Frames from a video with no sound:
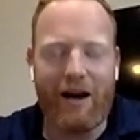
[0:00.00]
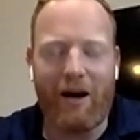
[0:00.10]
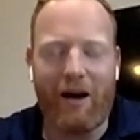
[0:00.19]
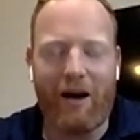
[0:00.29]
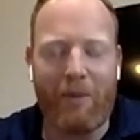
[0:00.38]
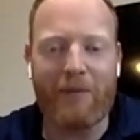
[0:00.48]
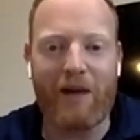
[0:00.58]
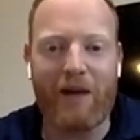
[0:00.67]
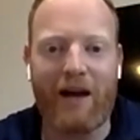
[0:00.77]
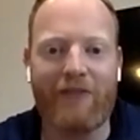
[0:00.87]
a
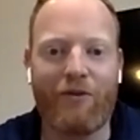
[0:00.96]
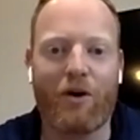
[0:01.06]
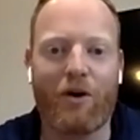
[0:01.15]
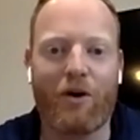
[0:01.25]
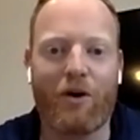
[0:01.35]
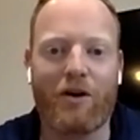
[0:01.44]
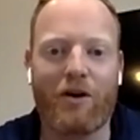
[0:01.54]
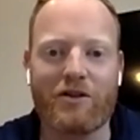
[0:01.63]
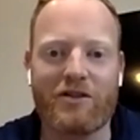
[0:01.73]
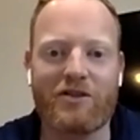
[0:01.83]
pipeline for our
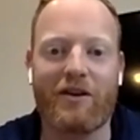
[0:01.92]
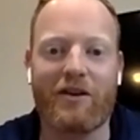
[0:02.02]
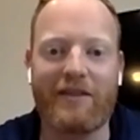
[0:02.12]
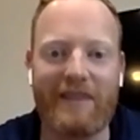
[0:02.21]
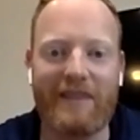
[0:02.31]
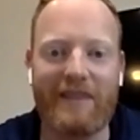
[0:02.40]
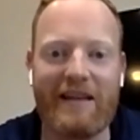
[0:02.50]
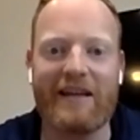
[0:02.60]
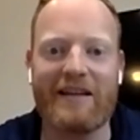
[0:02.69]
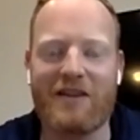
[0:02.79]
church and started
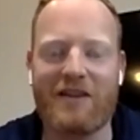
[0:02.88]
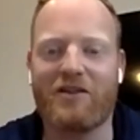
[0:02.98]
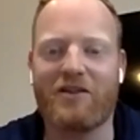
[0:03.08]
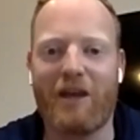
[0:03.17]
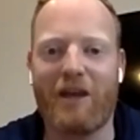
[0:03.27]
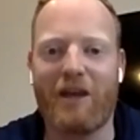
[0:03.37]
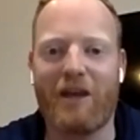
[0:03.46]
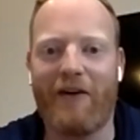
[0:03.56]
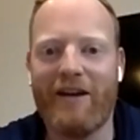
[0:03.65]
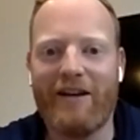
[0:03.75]
thinking intentionally
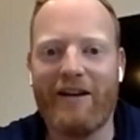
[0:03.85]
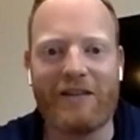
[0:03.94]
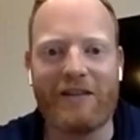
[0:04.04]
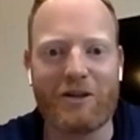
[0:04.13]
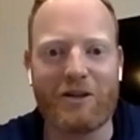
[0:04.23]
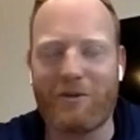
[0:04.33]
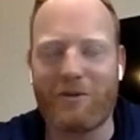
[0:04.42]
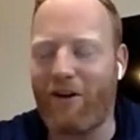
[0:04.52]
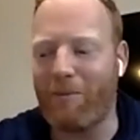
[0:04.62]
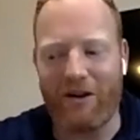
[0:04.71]
about leadership
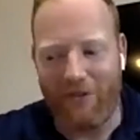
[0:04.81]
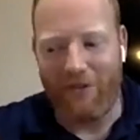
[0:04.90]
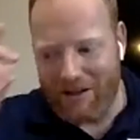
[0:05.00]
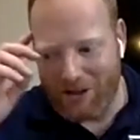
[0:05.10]
development. In